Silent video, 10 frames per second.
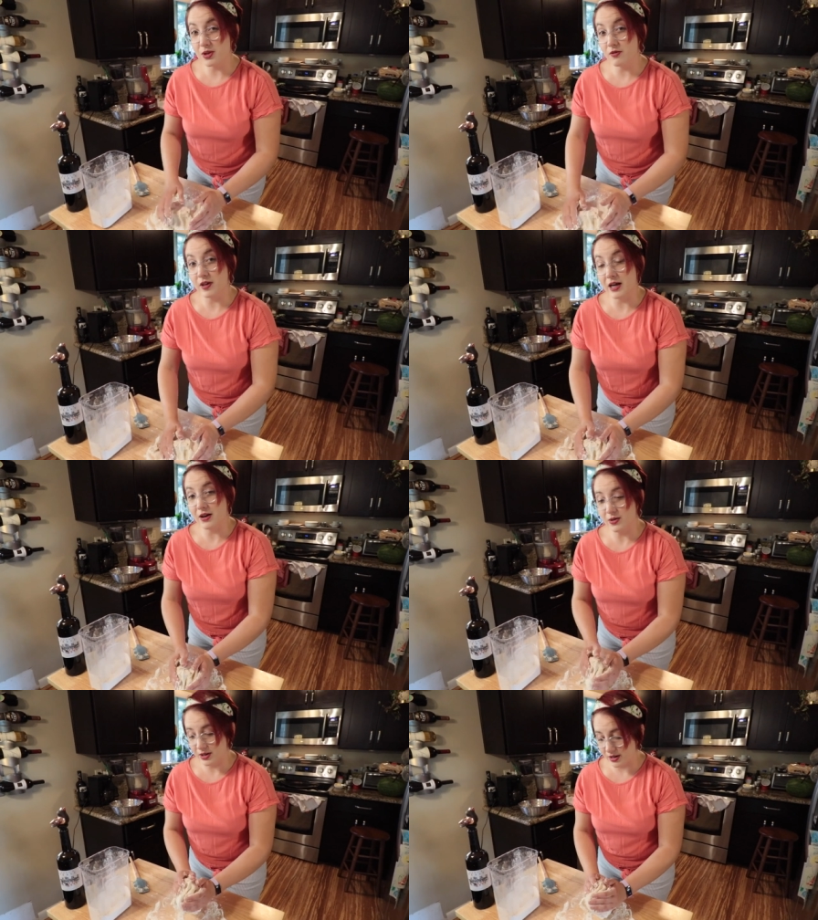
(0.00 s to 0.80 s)
with
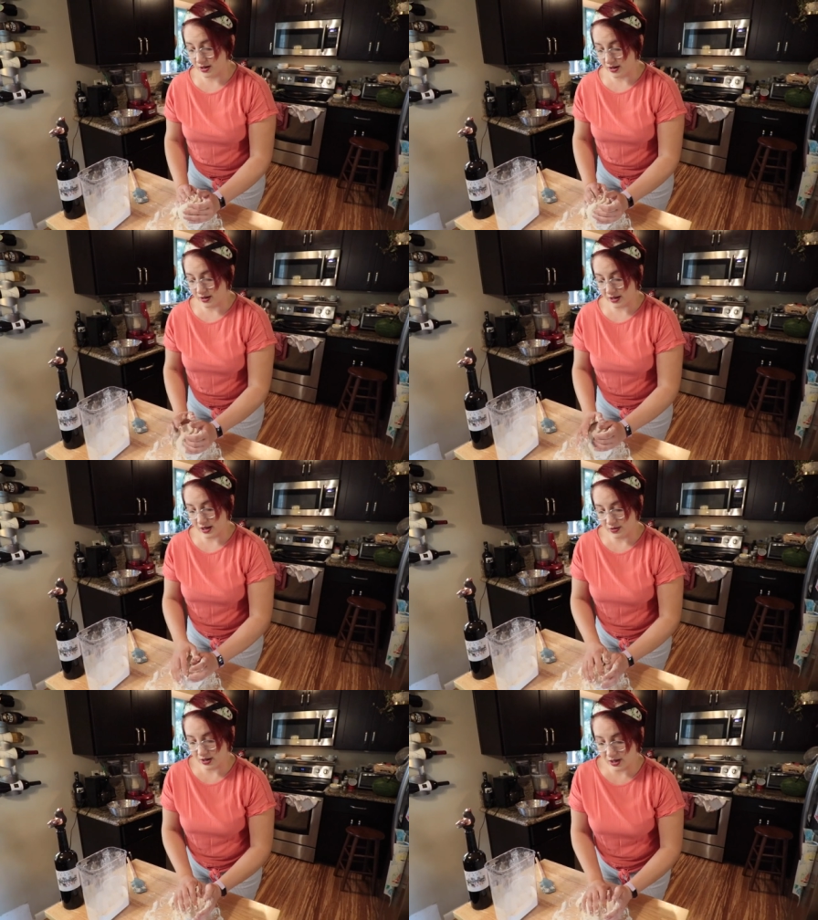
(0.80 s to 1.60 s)
flour on the
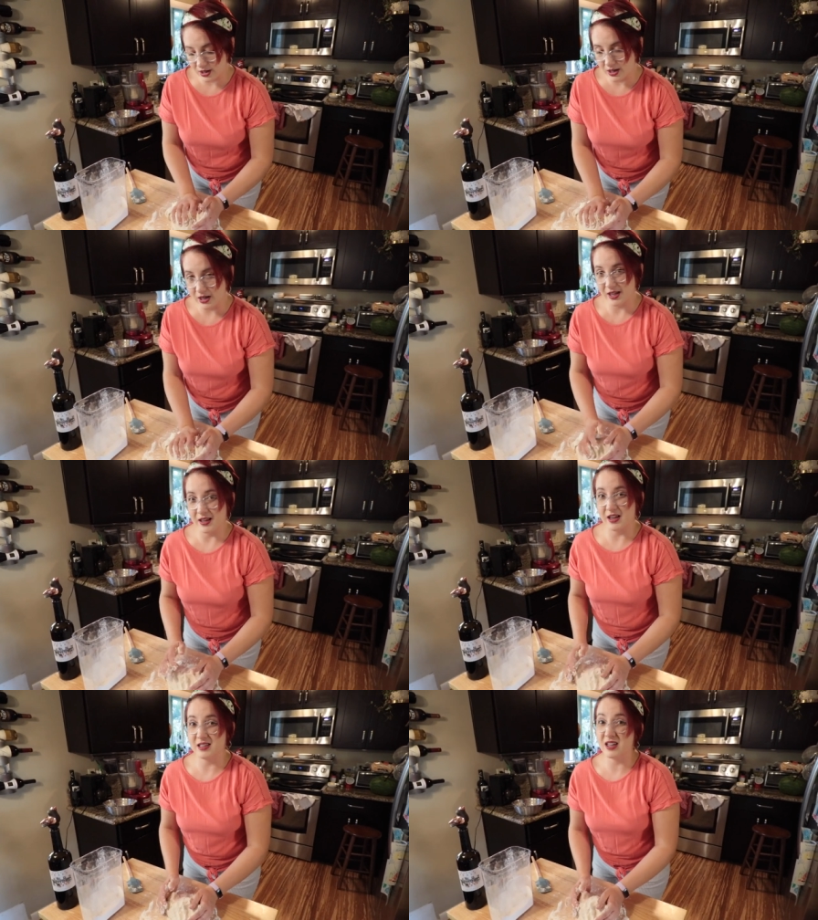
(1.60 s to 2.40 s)
counter here,
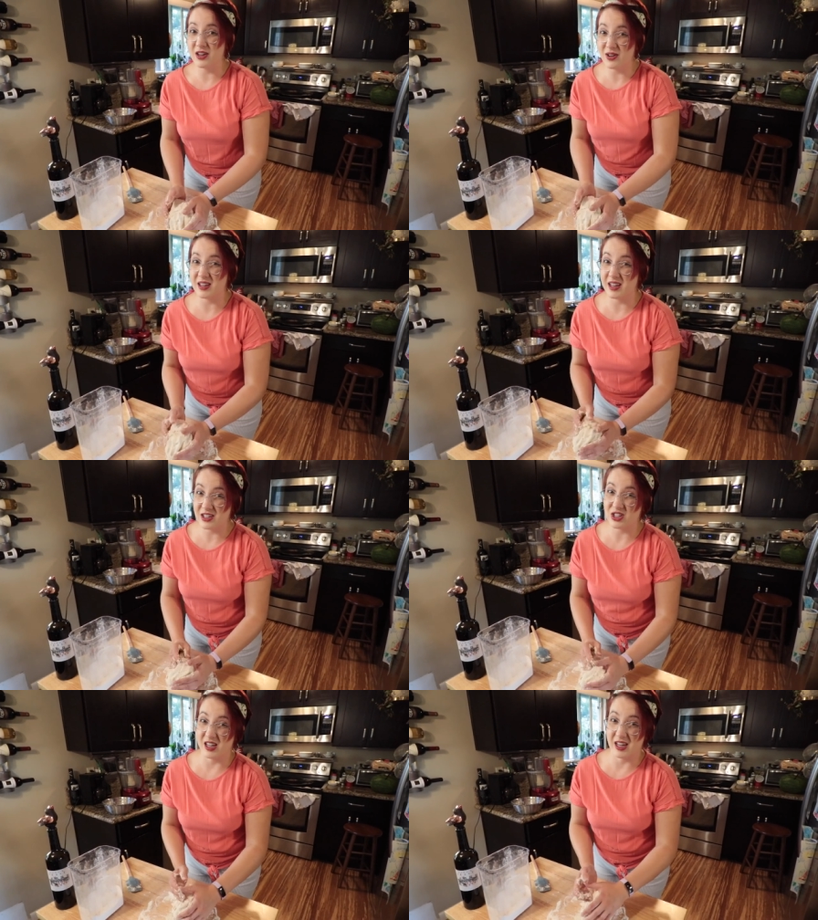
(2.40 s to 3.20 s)
and then it's gonna go in the
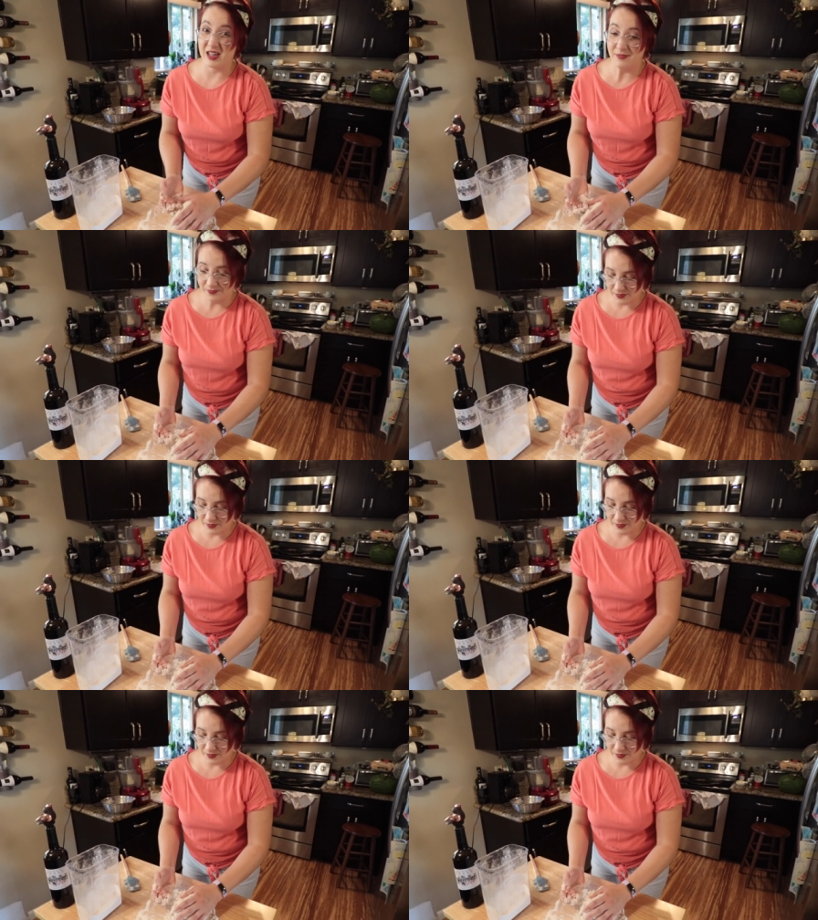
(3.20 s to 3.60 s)
KitchenAid,